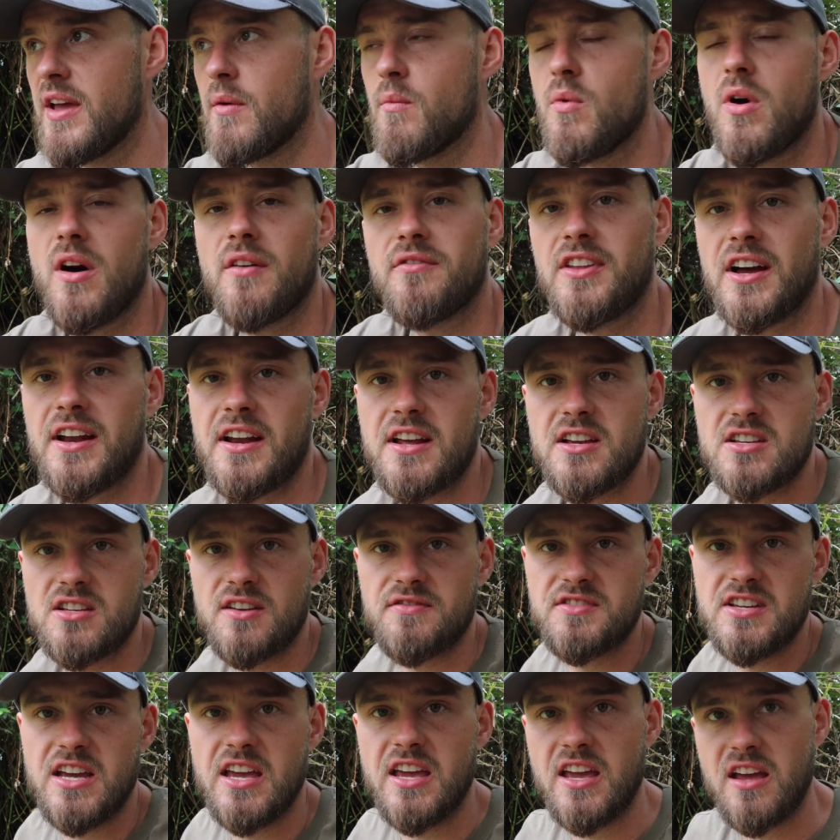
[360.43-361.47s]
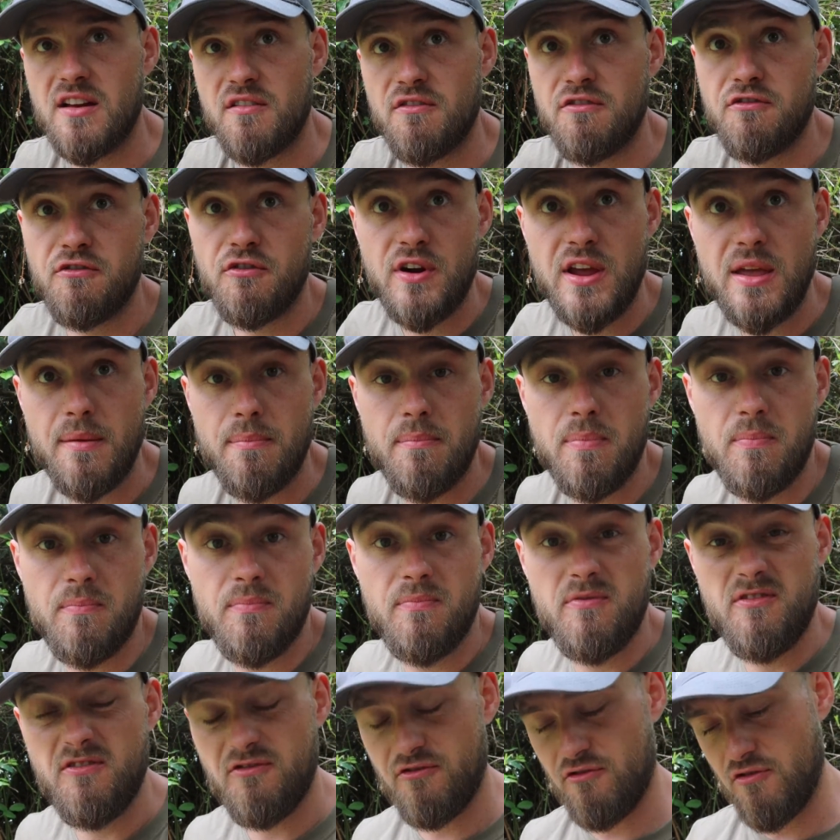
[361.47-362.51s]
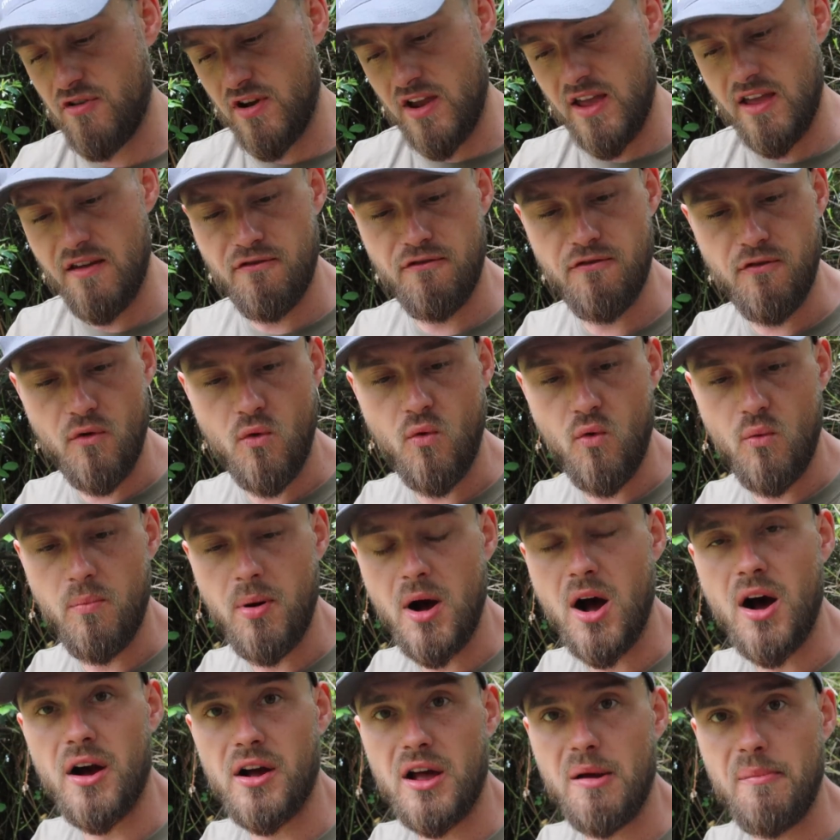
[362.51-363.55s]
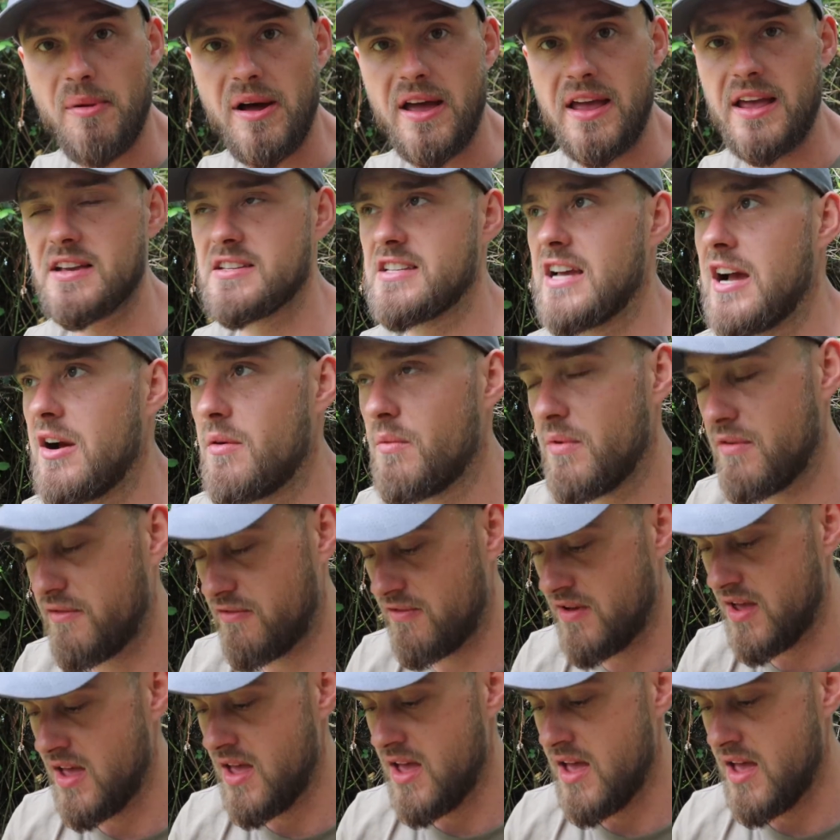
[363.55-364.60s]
And what I've done is I've taken three full Parker baiters out with